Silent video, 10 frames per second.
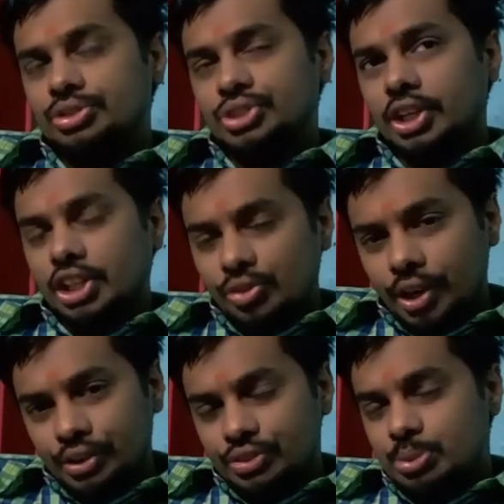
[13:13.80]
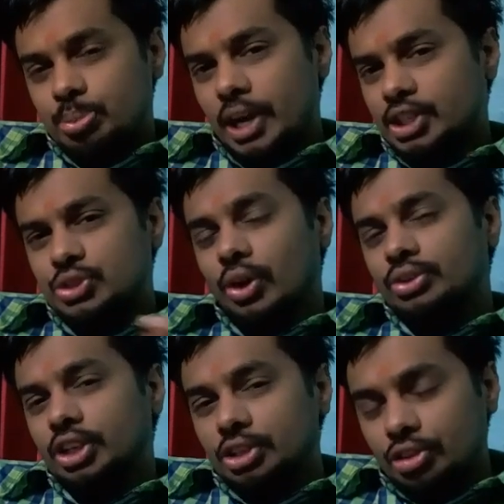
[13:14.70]
the events based
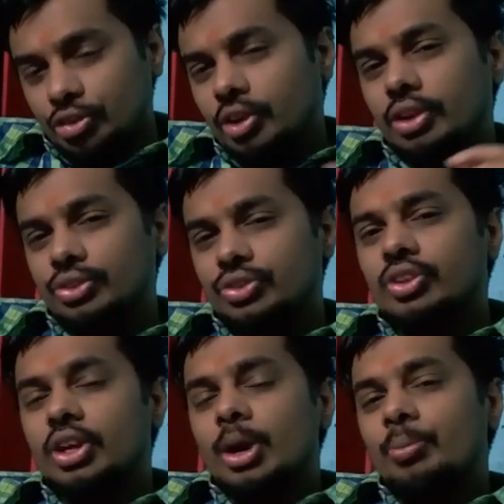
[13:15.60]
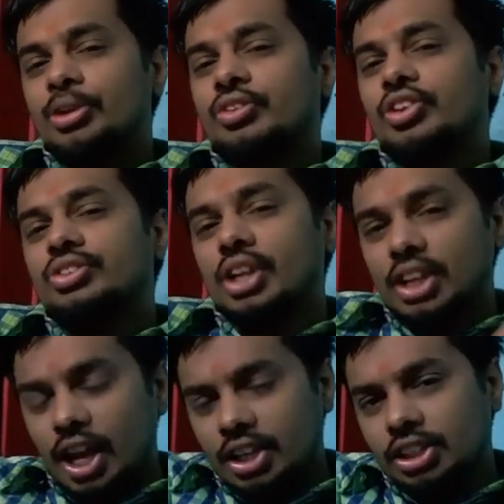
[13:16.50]
on the difference between the
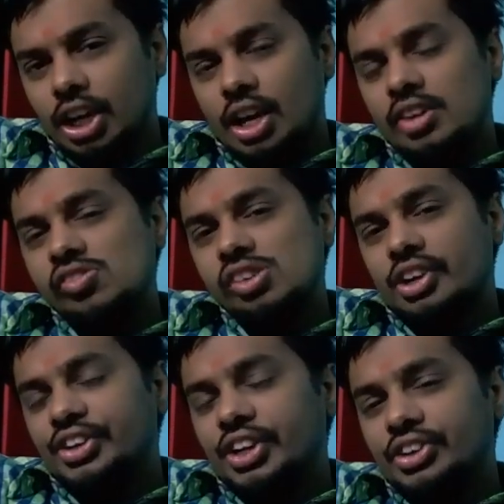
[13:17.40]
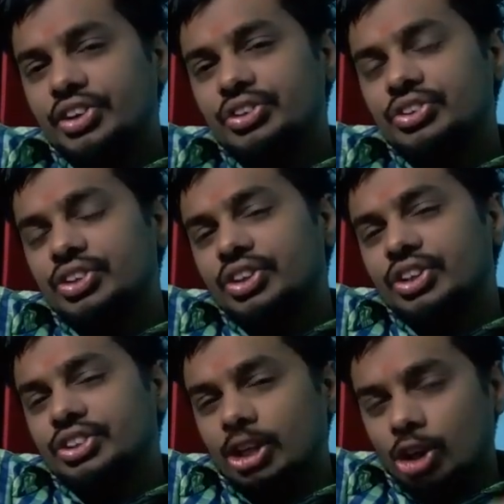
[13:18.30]
Lagna degrees,
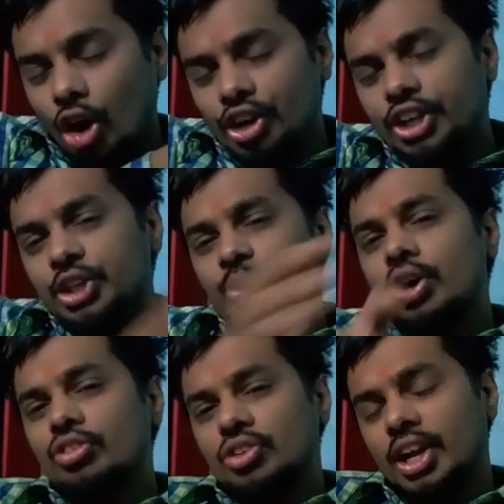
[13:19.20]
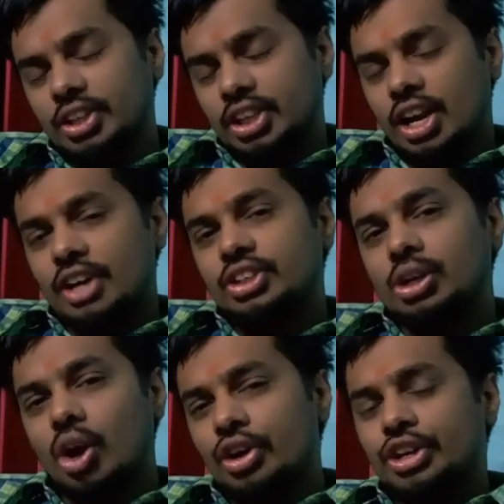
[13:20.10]
the longitude of Lagna and
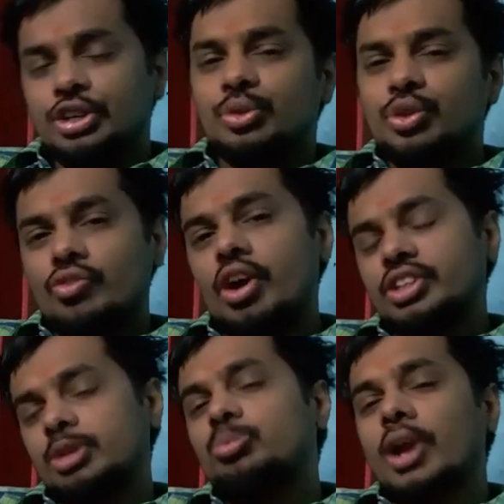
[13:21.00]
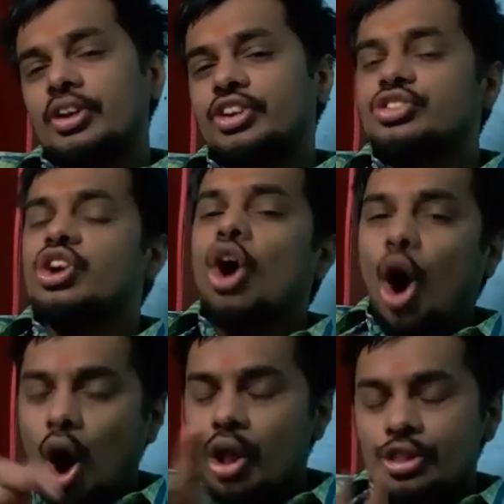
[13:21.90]
the longitude of other planets
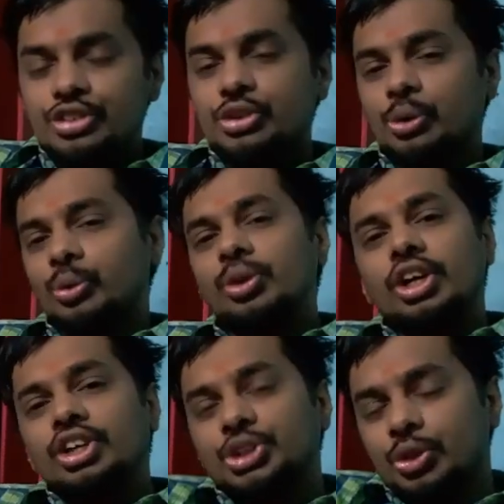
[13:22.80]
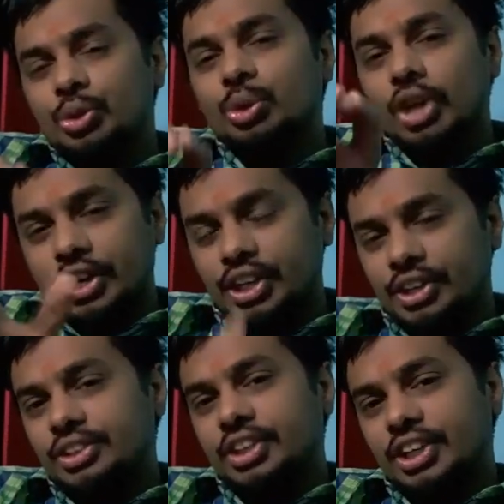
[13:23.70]
also give you a
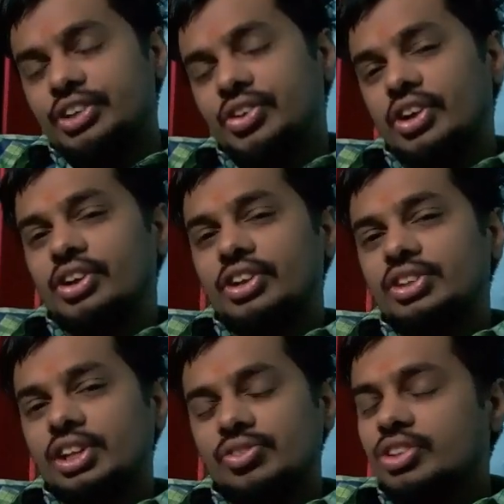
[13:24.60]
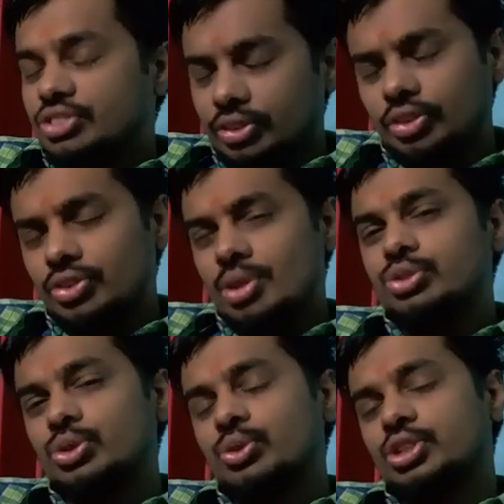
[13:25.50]
hint in triggering the event. This is
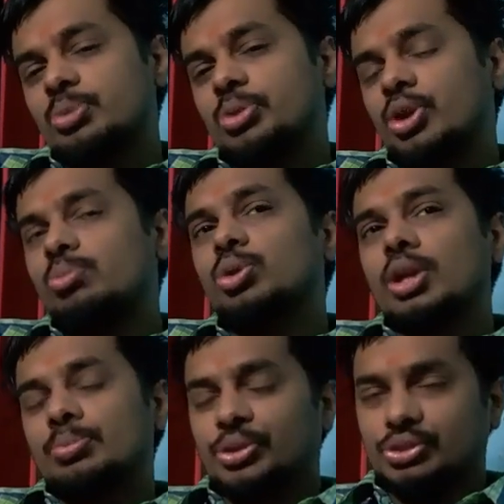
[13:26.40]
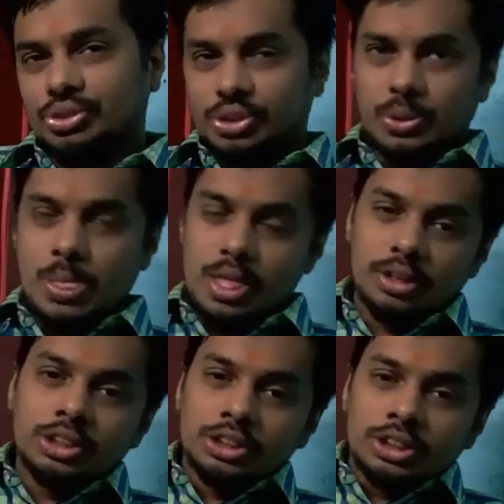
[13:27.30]
also used in Brigumula Paddhati.
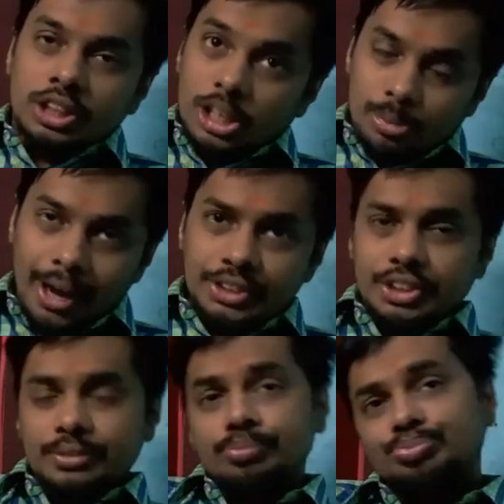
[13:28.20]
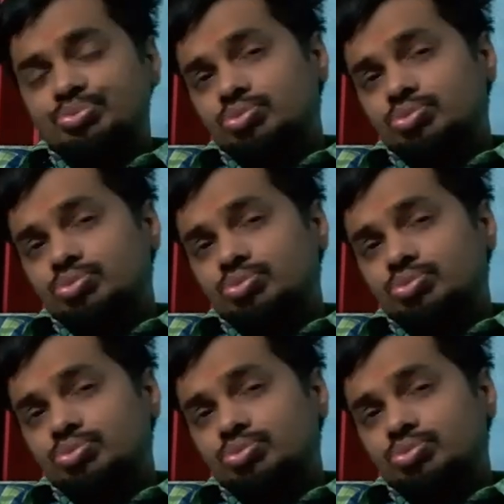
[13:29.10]
Imagine